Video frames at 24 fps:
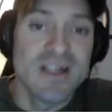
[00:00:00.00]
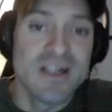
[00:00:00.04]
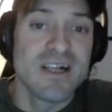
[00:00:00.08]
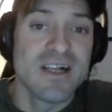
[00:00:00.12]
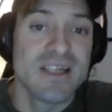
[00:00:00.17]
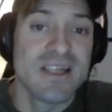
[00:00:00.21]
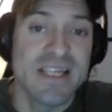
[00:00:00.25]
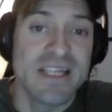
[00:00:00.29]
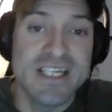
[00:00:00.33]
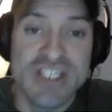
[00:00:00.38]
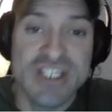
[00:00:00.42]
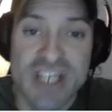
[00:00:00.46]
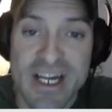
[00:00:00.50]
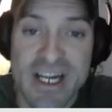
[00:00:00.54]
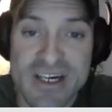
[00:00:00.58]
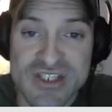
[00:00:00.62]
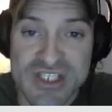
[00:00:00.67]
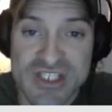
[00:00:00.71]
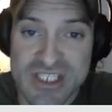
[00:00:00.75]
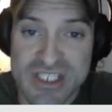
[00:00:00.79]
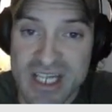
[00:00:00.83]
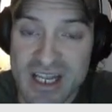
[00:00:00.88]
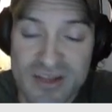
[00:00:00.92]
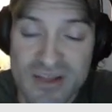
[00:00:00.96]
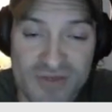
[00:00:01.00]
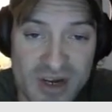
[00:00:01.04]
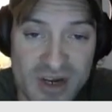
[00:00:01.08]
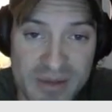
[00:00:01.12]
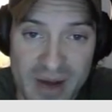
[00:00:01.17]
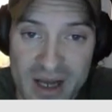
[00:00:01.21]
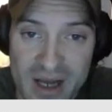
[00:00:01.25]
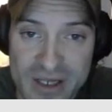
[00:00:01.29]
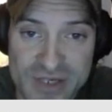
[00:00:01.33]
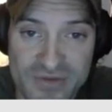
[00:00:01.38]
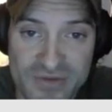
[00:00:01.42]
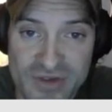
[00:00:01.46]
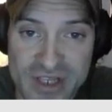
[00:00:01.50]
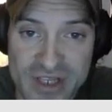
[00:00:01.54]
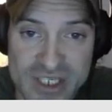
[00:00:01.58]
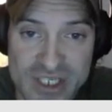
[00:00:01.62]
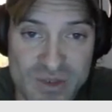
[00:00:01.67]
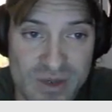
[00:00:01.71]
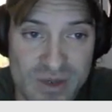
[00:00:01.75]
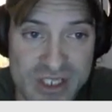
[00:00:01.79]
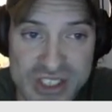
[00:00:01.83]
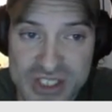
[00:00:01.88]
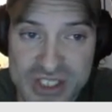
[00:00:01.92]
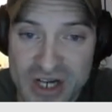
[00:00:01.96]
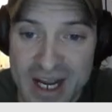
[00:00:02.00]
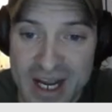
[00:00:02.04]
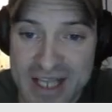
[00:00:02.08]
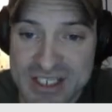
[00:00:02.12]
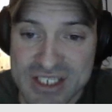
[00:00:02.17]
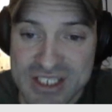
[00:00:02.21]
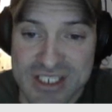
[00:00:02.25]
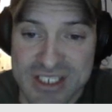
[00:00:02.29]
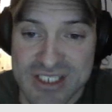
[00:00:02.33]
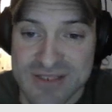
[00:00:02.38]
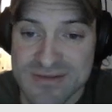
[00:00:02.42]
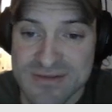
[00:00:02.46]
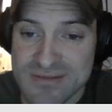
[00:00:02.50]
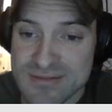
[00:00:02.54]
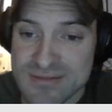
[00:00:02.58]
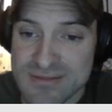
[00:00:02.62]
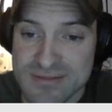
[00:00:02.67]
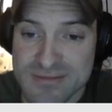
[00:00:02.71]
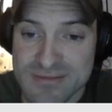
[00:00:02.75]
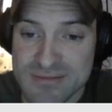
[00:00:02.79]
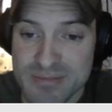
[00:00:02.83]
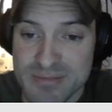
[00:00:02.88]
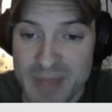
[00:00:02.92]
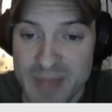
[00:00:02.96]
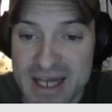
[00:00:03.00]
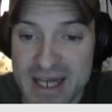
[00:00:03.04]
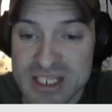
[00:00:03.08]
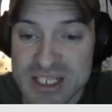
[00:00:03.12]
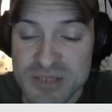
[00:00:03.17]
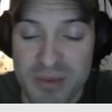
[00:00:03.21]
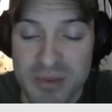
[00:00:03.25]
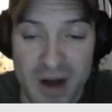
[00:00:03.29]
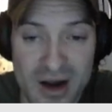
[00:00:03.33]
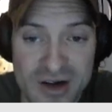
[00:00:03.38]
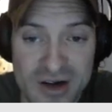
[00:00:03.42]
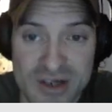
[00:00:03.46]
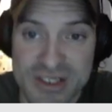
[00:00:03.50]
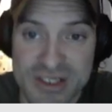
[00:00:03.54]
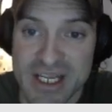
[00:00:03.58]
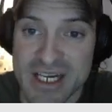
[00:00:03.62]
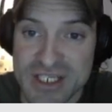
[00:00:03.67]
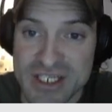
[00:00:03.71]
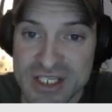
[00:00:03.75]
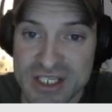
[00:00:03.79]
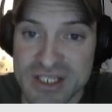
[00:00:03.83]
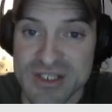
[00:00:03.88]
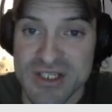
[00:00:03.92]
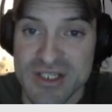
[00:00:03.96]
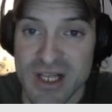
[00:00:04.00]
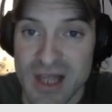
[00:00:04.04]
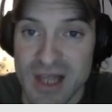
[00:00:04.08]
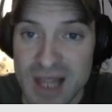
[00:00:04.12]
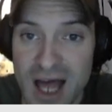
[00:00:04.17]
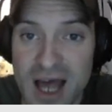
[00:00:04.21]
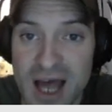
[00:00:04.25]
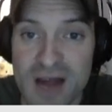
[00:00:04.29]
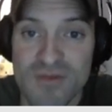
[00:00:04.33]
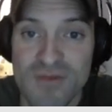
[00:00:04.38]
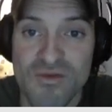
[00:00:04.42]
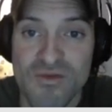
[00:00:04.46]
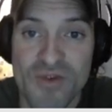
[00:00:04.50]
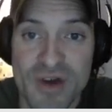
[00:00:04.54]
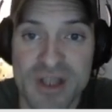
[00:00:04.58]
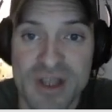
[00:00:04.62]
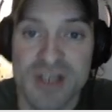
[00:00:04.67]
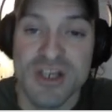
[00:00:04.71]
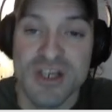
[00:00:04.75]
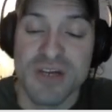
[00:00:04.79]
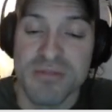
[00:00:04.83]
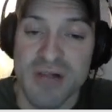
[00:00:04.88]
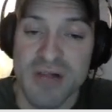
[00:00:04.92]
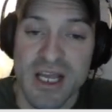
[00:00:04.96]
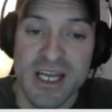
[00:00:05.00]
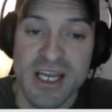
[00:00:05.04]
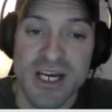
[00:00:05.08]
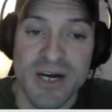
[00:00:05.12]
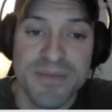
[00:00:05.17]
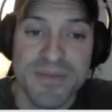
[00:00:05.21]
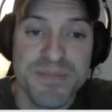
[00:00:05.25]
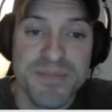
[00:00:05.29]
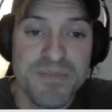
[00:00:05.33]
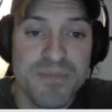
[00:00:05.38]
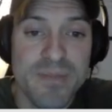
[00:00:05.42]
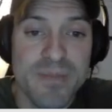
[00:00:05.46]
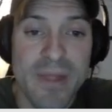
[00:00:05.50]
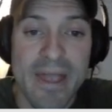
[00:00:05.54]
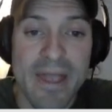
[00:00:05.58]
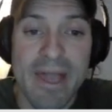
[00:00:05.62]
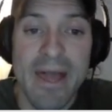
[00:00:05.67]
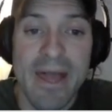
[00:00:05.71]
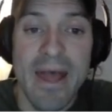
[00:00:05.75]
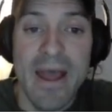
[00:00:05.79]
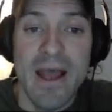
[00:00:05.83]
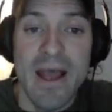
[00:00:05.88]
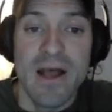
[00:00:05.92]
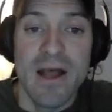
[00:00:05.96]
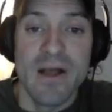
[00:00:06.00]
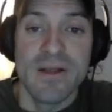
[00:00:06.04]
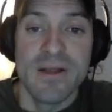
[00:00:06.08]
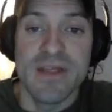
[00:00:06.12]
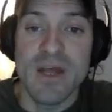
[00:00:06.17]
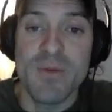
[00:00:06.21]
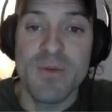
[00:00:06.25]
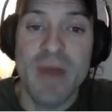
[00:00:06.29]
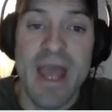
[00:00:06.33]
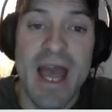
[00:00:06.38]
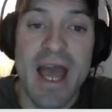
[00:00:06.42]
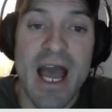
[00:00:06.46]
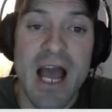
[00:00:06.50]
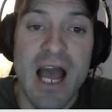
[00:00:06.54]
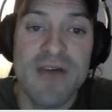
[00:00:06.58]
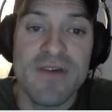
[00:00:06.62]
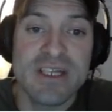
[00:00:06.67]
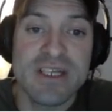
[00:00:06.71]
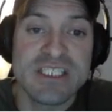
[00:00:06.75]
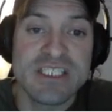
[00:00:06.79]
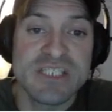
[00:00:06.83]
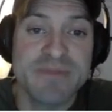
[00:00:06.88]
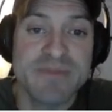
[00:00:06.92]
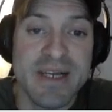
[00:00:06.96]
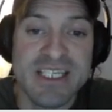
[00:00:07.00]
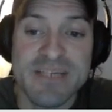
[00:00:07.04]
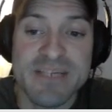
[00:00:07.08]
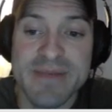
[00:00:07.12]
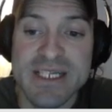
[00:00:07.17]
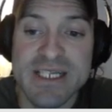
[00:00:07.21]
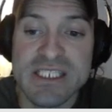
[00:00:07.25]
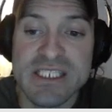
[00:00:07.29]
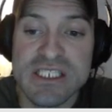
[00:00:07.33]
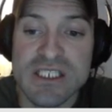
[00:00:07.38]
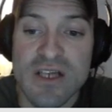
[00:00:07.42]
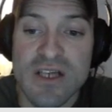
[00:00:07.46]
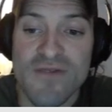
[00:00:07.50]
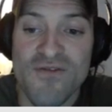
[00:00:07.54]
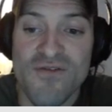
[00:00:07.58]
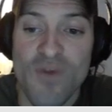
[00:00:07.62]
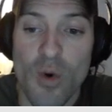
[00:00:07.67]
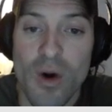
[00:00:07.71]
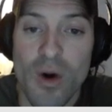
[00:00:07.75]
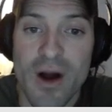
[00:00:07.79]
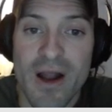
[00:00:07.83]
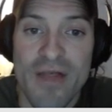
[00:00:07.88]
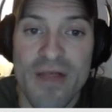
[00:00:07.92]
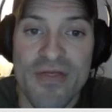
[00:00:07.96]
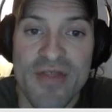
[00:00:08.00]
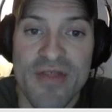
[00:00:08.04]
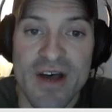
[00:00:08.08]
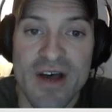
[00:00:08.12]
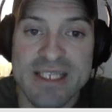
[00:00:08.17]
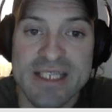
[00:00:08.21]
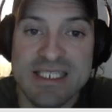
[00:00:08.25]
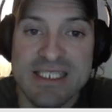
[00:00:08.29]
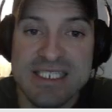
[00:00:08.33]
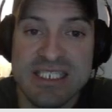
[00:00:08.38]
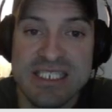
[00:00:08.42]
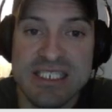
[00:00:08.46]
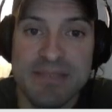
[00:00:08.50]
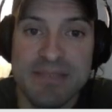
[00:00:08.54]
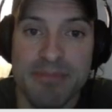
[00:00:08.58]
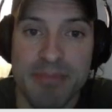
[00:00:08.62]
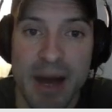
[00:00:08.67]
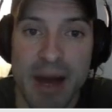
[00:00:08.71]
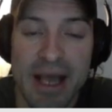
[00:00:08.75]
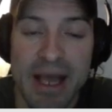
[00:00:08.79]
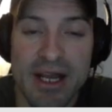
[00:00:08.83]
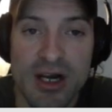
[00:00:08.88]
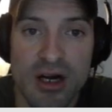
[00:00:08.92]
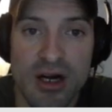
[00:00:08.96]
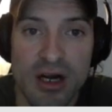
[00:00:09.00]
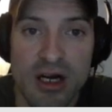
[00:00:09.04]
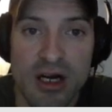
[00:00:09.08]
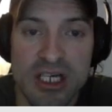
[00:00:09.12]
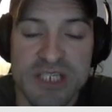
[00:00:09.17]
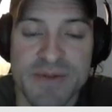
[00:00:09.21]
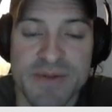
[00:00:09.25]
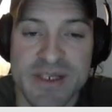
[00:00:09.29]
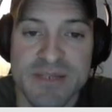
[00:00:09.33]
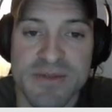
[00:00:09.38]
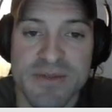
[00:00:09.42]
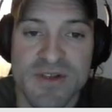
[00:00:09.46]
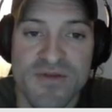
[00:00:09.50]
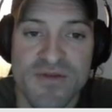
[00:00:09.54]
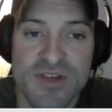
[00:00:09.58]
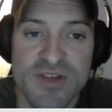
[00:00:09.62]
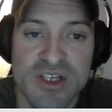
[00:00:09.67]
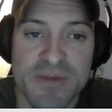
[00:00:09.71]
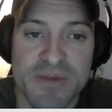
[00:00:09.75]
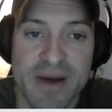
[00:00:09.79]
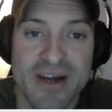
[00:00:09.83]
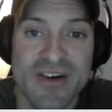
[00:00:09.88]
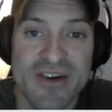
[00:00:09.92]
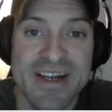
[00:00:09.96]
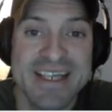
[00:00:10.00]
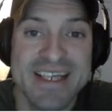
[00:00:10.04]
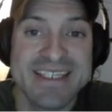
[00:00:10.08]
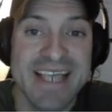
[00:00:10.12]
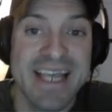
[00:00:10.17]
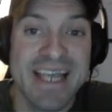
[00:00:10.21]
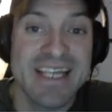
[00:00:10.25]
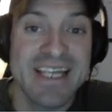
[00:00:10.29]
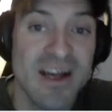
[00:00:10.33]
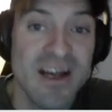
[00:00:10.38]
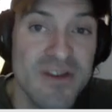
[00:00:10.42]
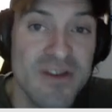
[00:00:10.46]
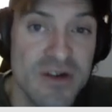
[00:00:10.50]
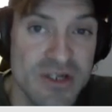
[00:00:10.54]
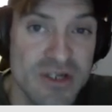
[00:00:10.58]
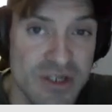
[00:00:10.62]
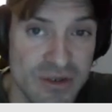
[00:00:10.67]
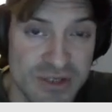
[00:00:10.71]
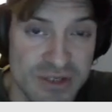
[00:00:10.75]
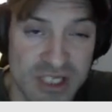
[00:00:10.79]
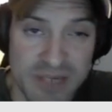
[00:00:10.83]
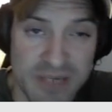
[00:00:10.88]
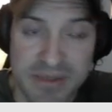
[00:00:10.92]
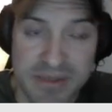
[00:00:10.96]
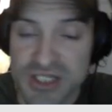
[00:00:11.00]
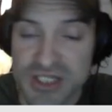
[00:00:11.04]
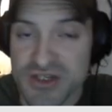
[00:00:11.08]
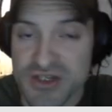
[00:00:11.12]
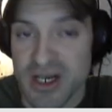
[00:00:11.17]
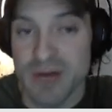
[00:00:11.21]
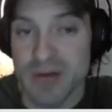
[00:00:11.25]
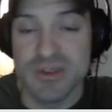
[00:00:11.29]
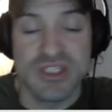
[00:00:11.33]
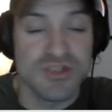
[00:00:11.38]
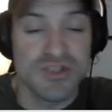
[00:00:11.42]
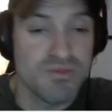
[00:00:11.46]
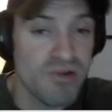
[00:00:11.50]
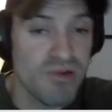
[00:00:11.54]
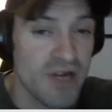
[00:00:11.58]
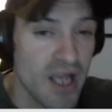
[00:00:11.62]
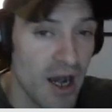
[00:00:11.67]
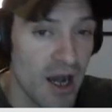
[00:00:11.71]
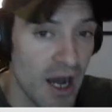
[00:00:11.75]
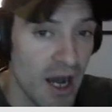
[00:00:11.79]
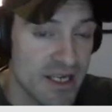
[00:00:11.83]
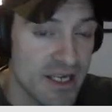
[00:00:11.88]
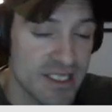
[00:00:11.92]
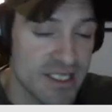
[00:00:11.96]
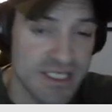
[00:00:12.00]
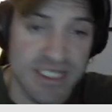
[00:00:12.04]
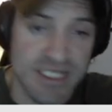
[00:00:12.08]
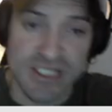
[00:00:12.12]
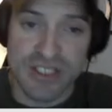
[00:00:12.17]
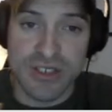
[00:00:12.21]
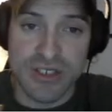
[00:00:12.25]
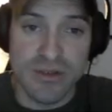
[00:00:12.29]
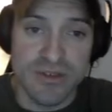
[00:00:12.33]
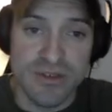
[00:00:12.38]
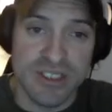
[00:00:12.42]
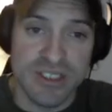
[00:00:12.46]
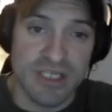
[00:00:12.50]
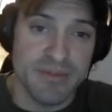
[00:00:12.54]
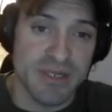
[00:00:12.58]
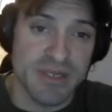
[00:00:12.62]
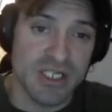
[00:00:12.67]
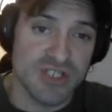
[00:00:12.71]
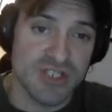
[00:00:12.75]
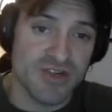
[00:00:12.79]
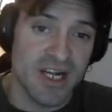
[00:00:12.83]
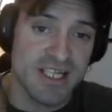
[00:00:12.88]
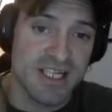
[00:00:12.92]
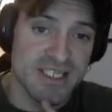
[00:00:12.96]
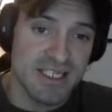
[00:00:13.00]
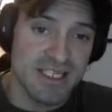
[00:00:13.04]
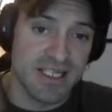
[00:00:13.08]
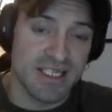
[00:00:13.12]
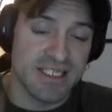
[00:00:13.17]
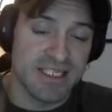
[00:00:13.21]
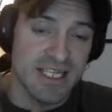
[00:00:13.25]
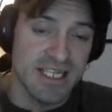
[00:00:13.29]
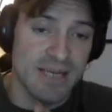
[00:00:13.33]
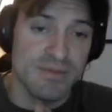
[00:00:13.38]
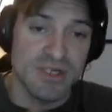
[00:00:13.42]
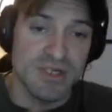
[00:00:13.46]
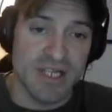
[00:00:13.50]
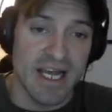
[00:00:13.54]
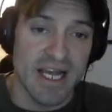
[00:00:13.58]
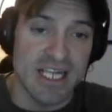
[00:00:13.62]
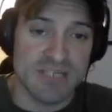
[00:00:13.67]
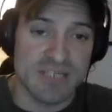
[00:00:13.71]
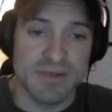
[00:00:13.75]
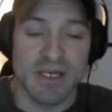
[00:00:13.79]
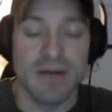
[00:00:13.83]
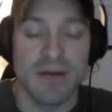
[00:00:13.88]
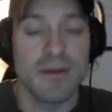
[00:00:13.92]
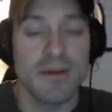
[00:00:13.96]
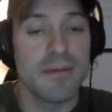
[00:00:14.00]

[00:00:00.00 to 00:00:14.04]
Legionnaires, D3 models for this one strat. It's just, man, it's bonkers, actually. There's a lot of really good play here. Then we have Specimens for the Spider. Specimens for the Spider is another 2 CP strat, which is pretty odd to see 2 CP strats in the same detachment.